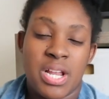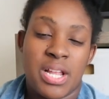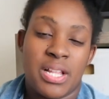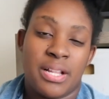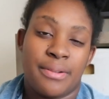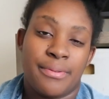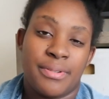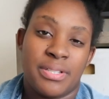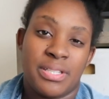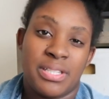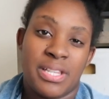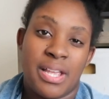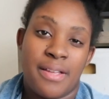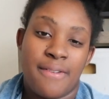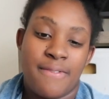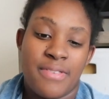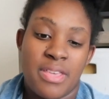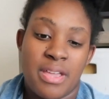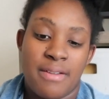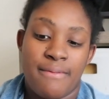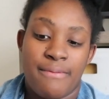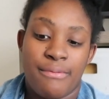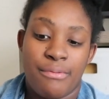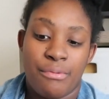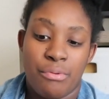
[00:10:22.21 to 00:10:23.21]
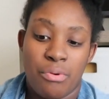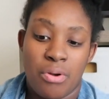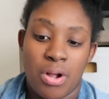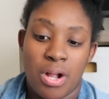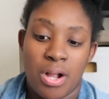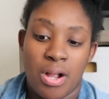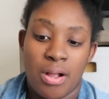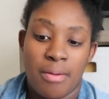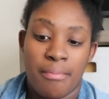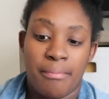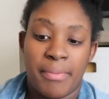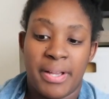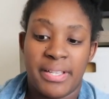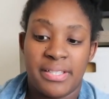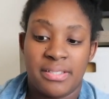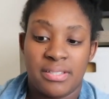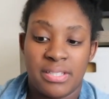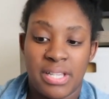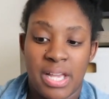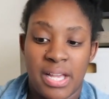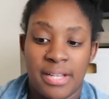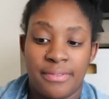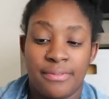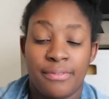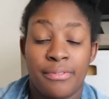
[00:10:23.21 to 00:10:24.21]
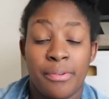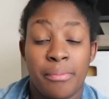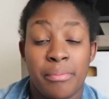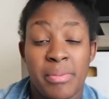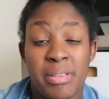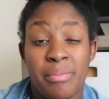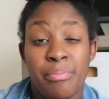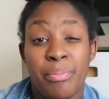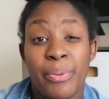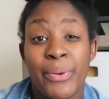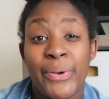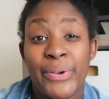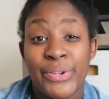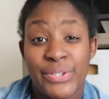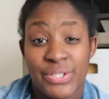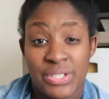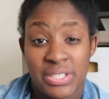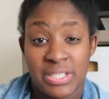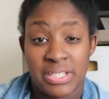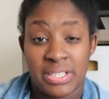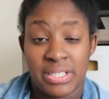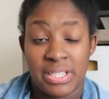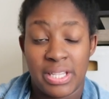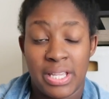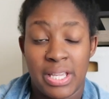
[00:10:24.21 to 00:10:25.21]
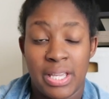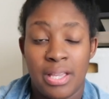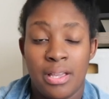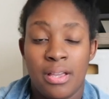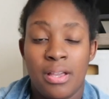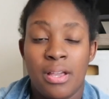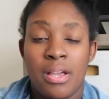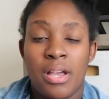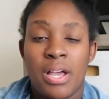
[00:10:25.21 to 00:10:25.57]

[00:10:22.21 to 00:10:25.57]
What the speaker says: And I would say that for my son, for me personally,